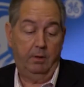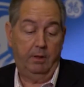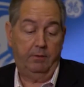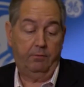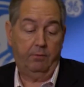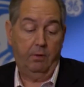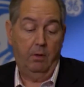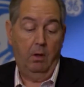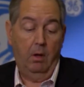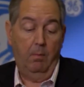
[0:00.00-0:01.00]
it's
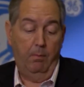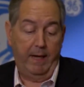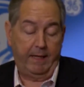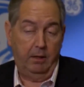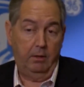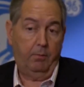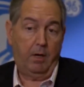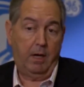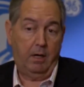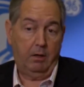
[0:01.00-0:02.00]
making the
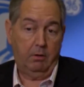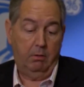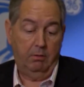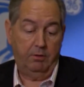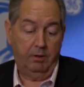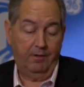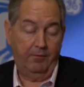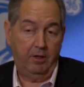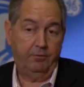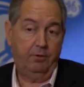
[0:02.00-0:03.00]
product,
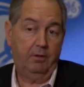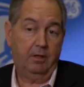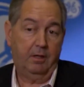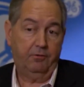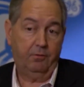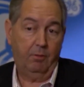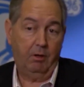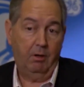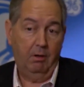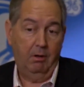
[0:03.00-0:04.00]
delivering it to the customer
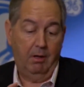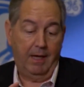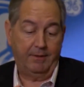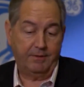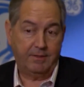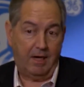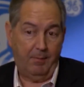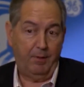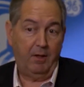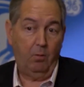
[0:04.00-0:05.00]
at the
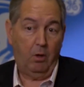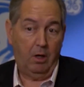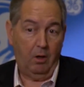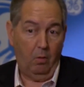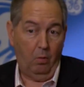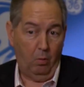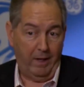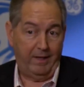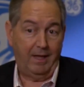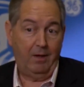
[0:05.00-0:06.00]
time they want,
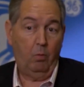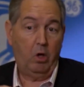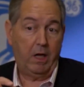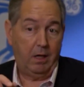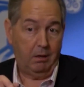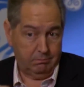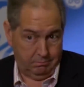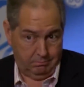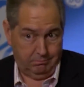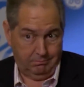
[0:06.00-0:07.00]
when they want it,
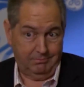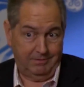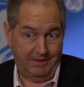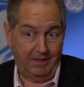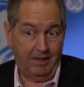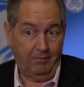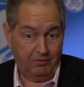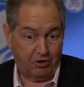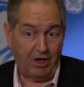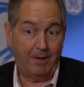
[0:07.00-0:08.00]
in the
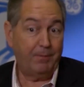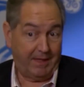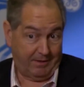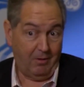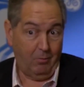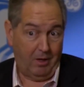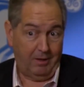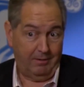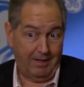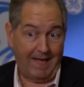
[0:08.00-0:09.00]
shape that they want
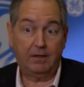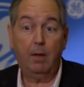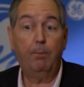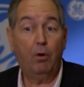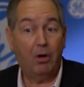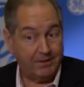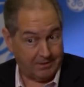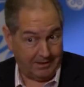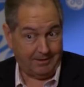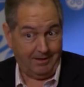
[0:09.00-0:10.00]
it, at the price
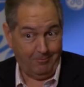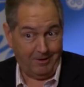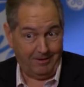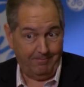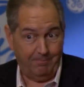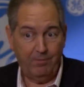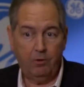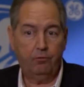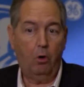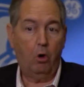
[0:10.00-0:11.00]
that they want it.
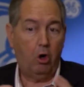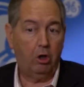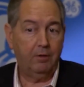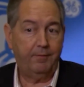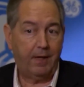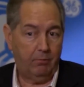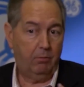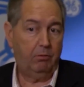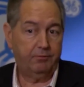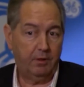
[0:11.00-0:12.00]
So all of that
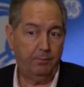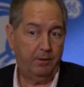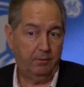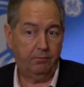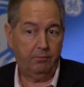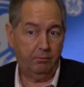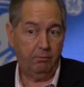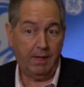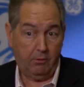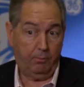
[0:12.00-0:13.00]
rolls up
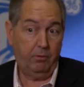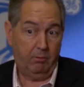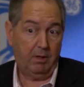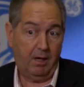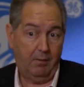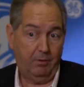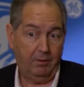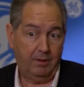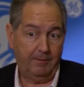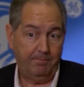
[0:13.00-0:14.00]
into output
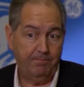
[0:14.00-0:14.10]
reliability.